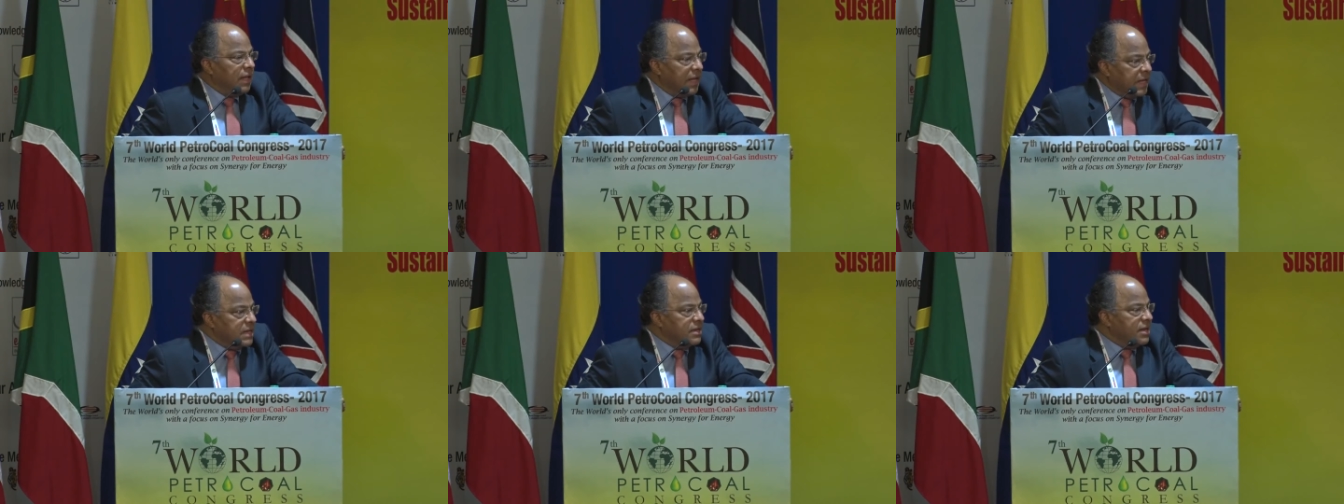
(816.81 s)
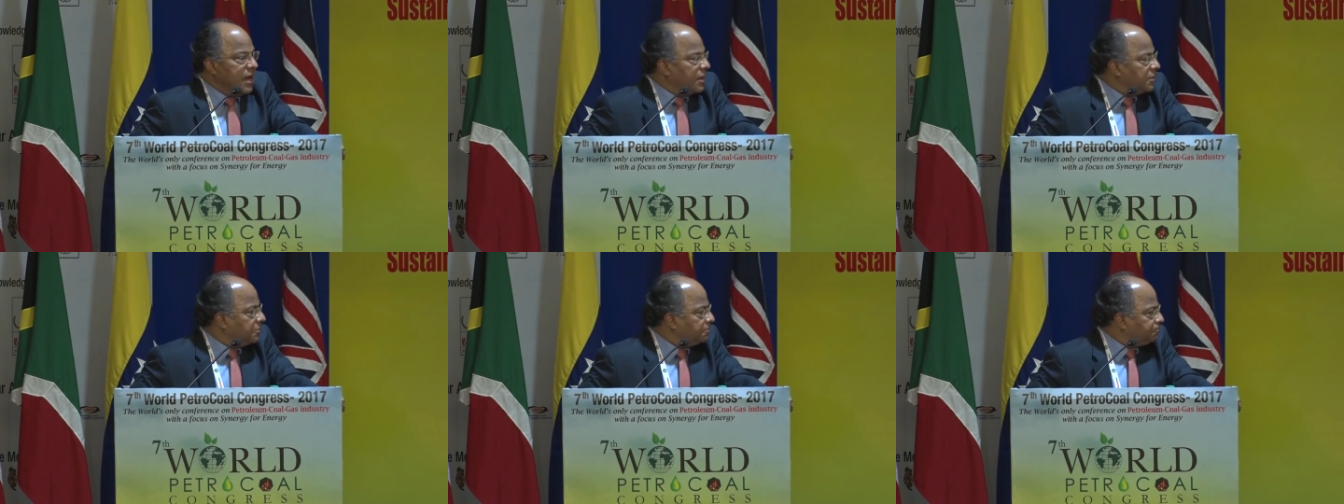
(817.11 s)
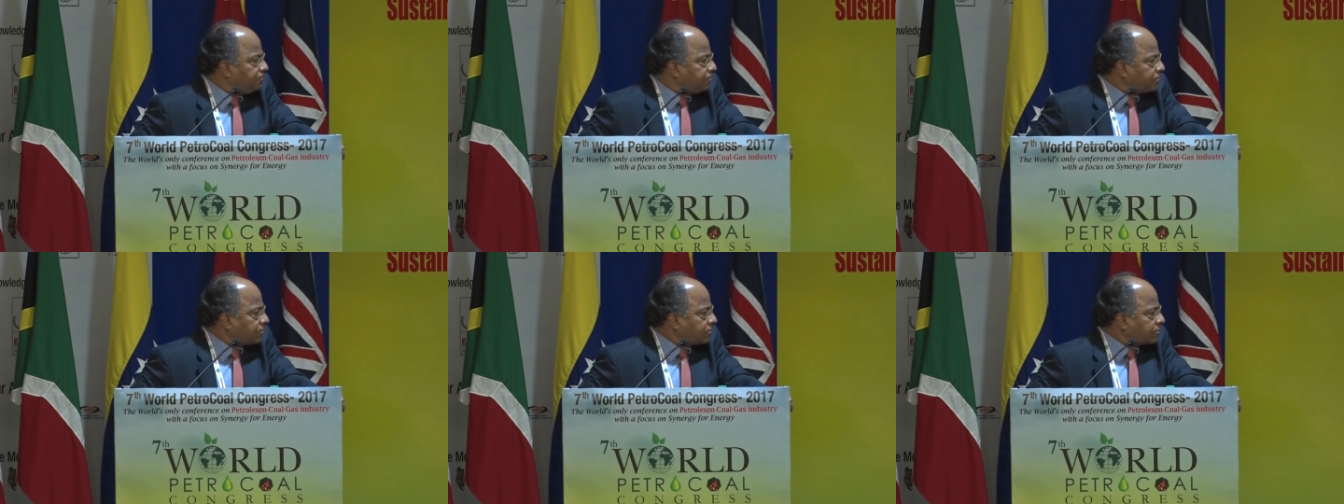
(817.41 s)
India
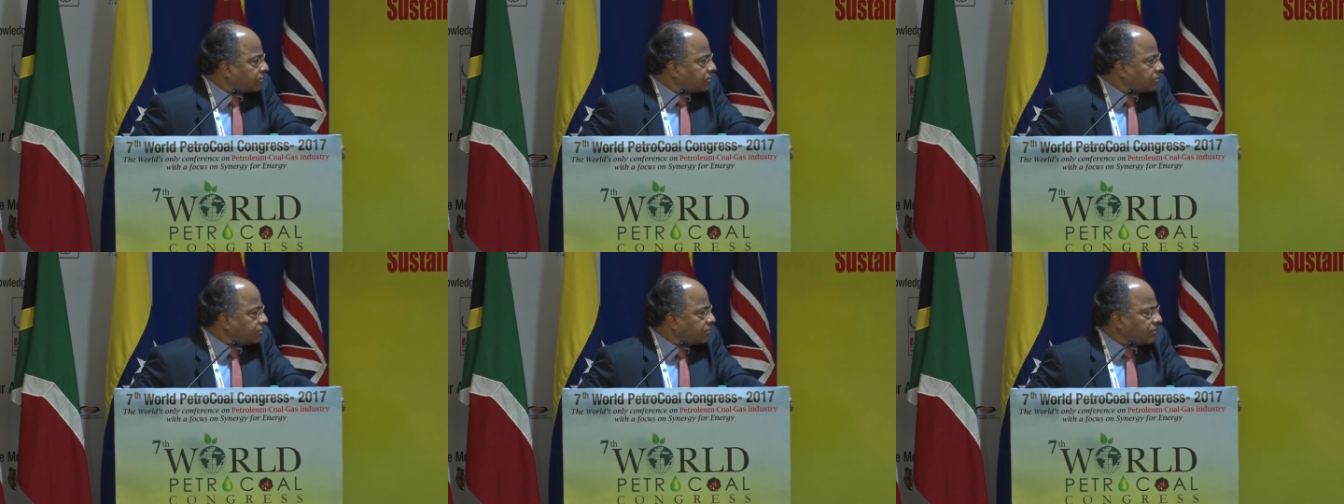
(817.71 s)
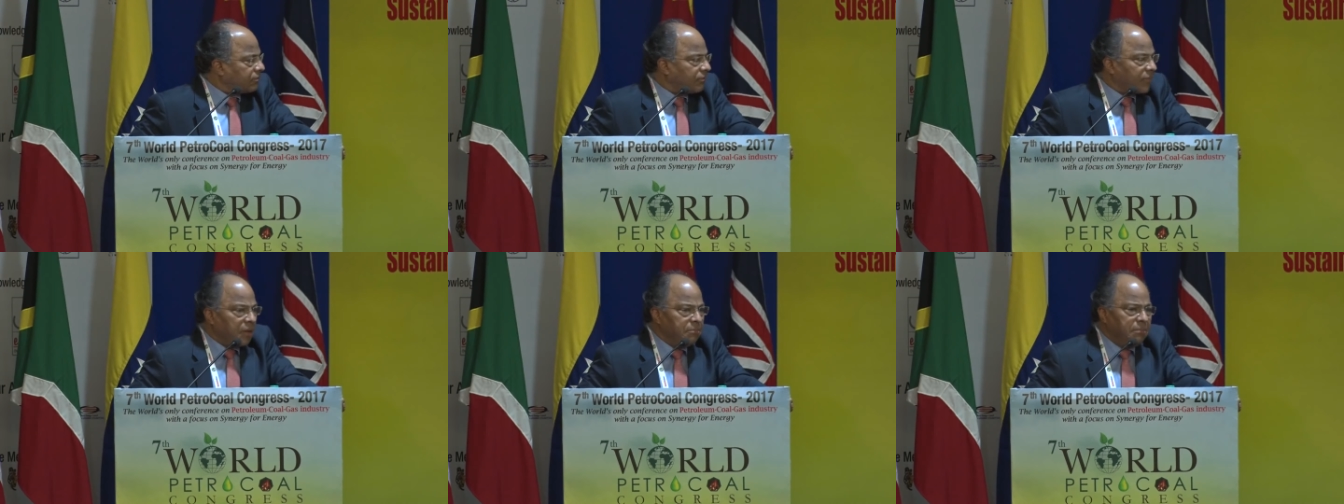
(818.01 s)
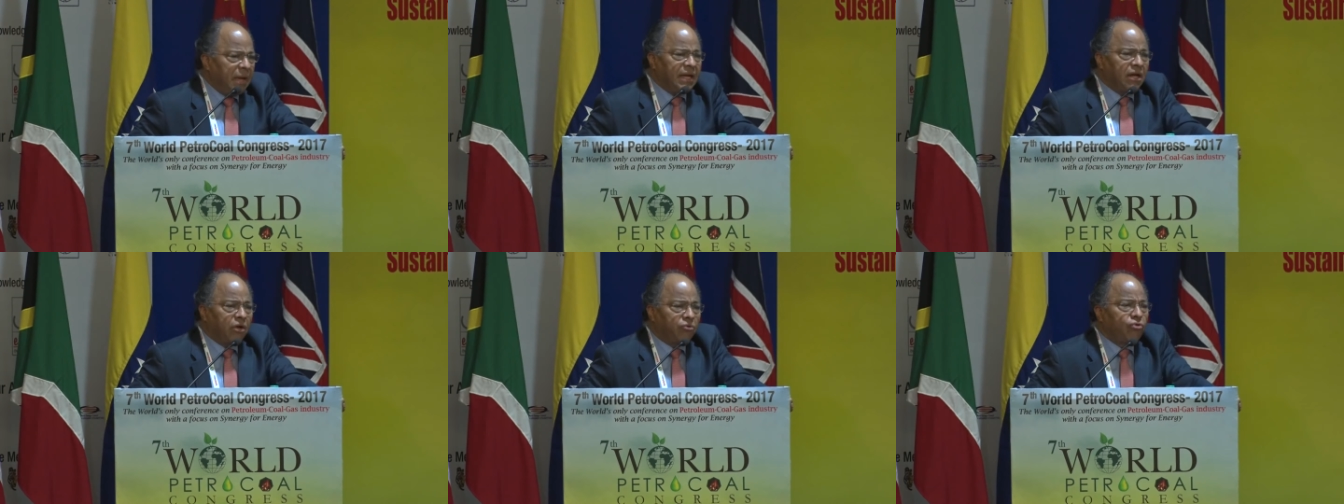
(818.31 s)

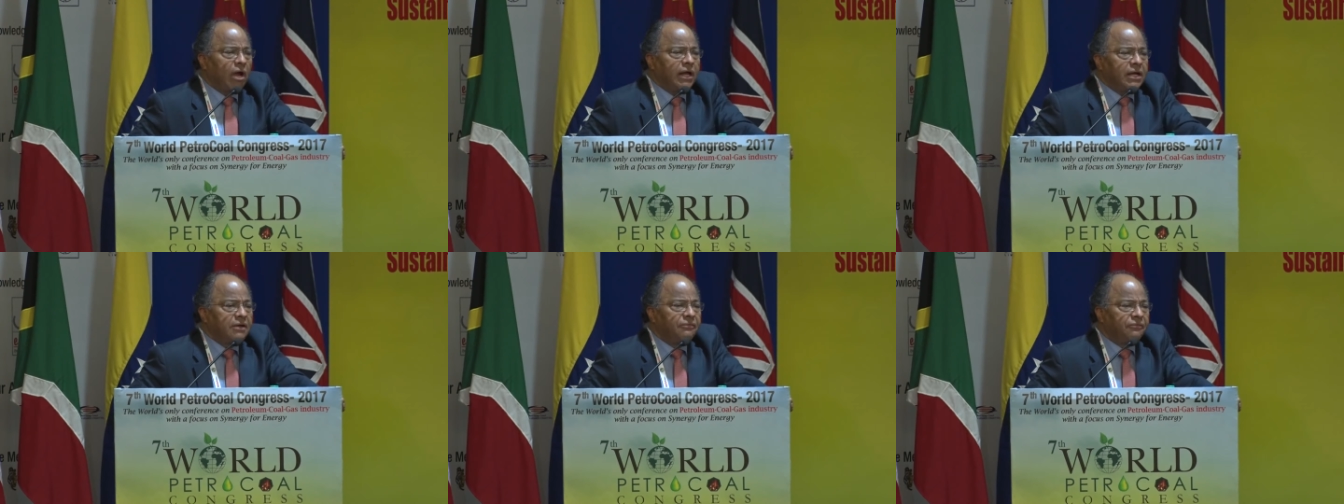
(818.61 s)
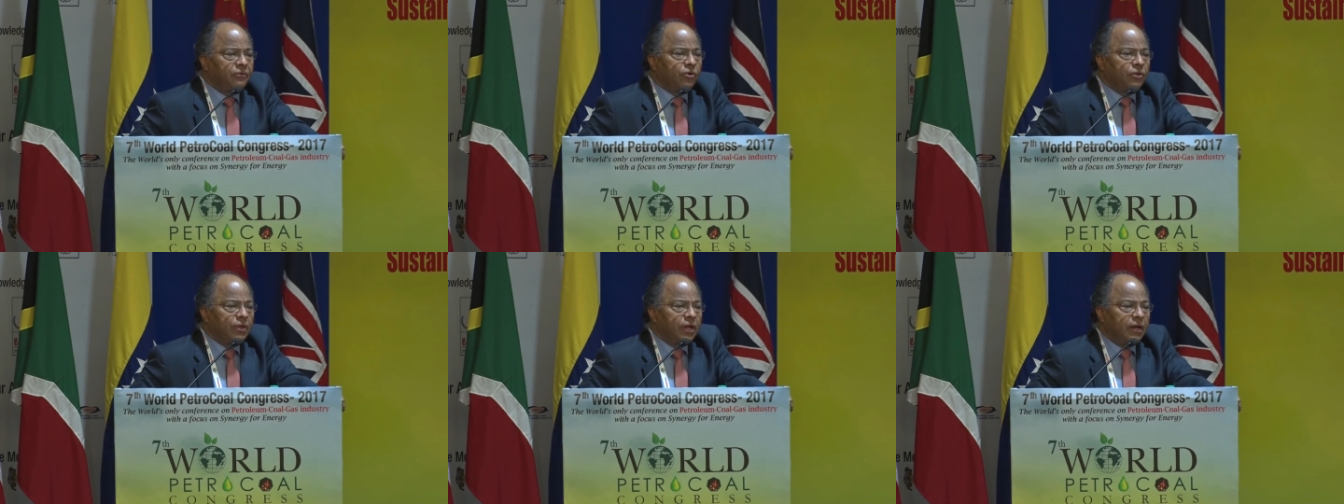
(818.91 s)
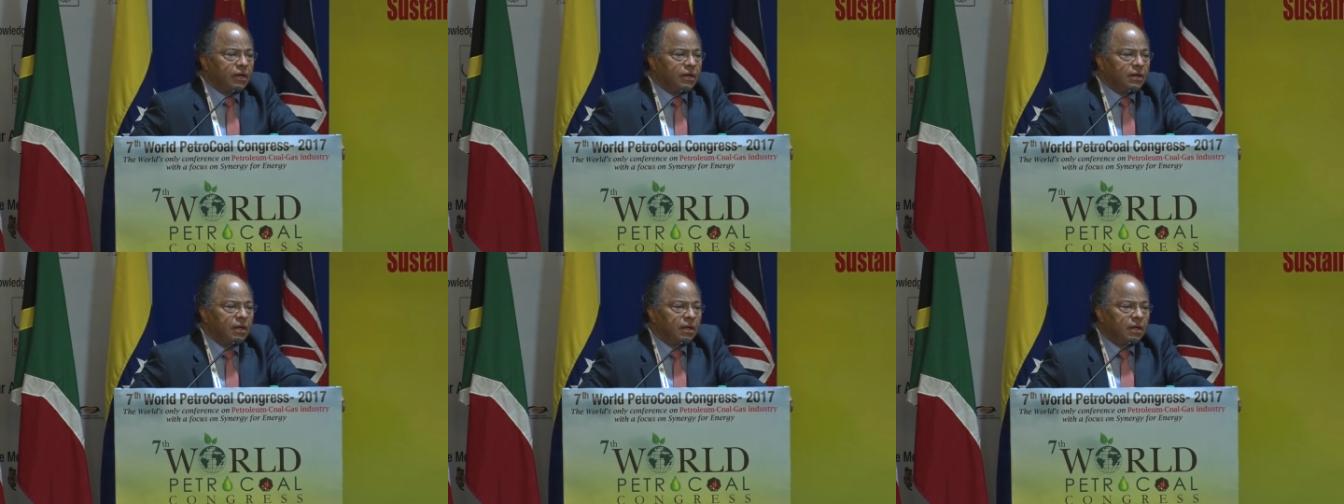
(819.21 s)
made a great effort
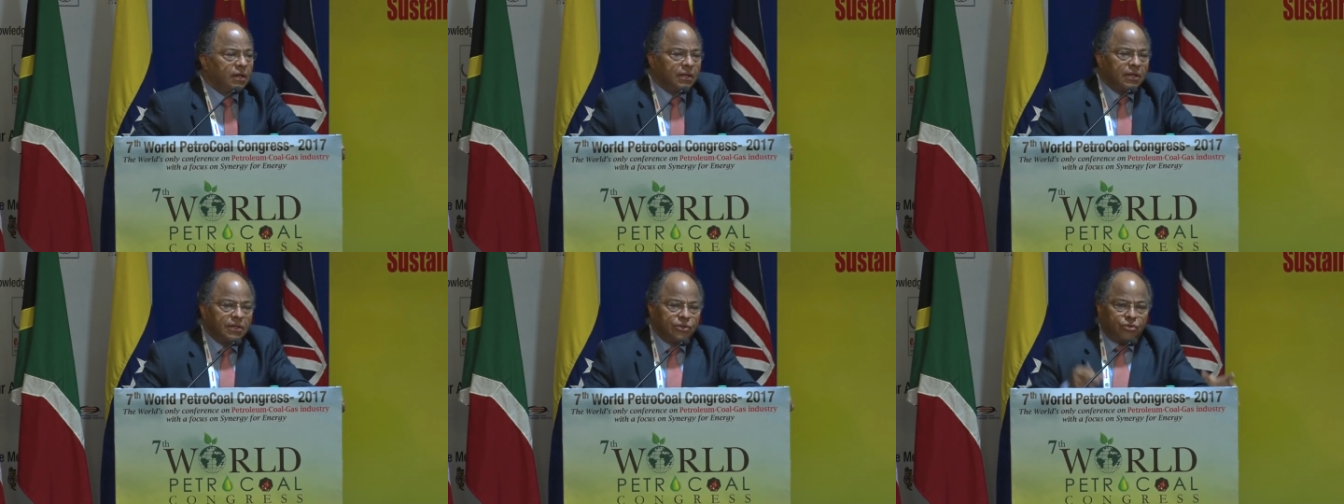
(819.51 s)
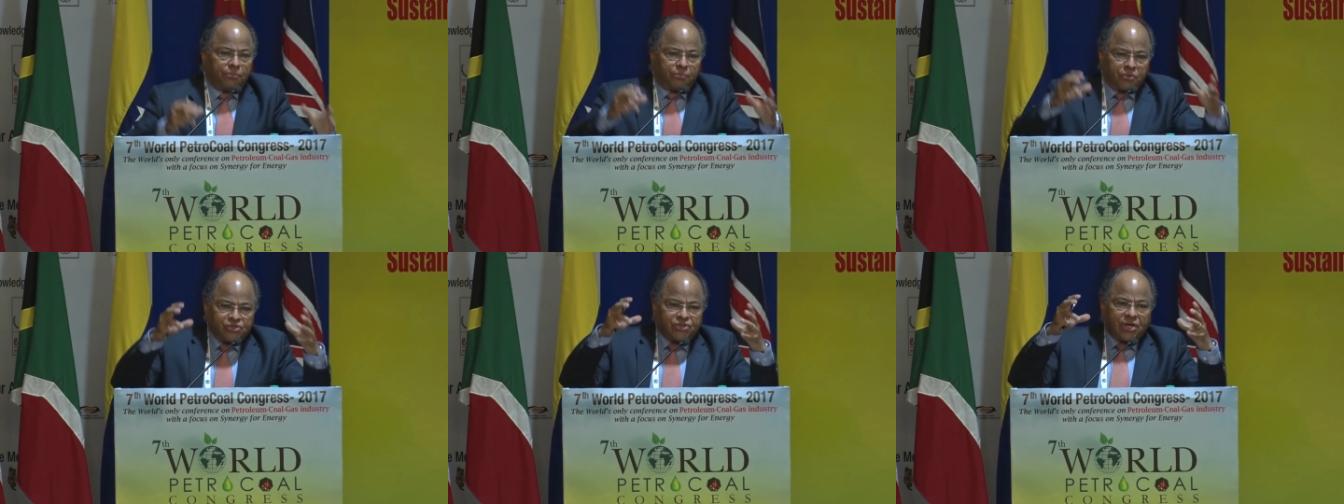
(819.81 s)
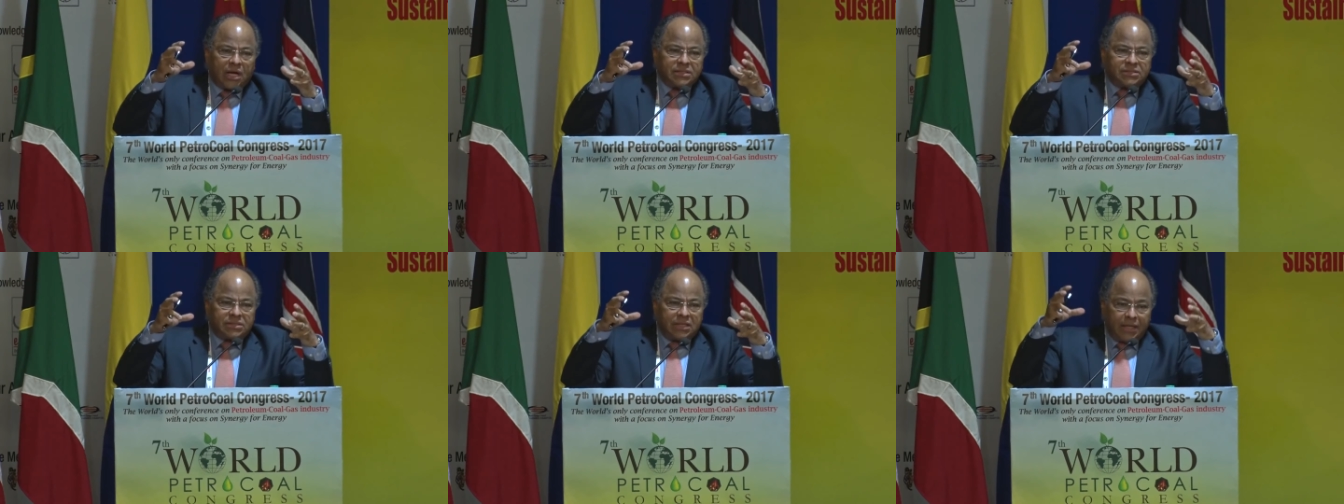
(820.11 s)
there to
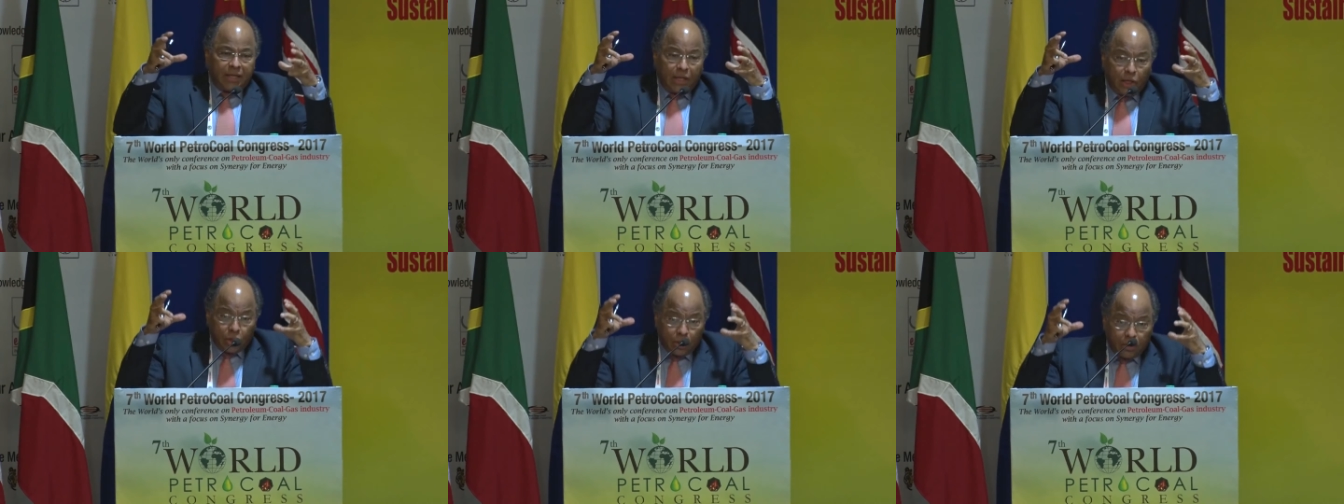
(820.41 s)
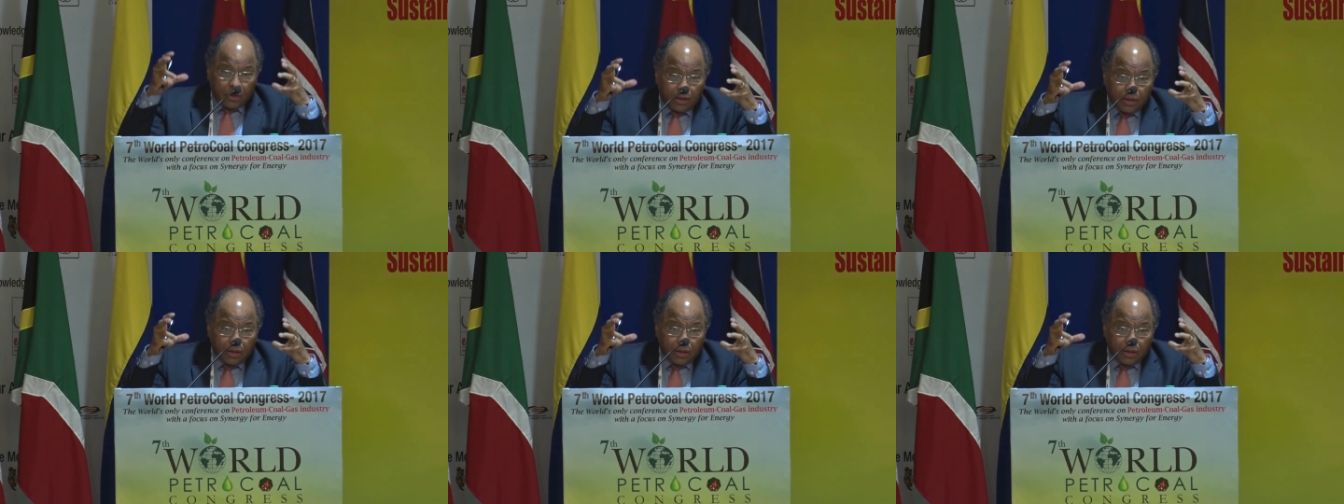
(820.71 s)
precisely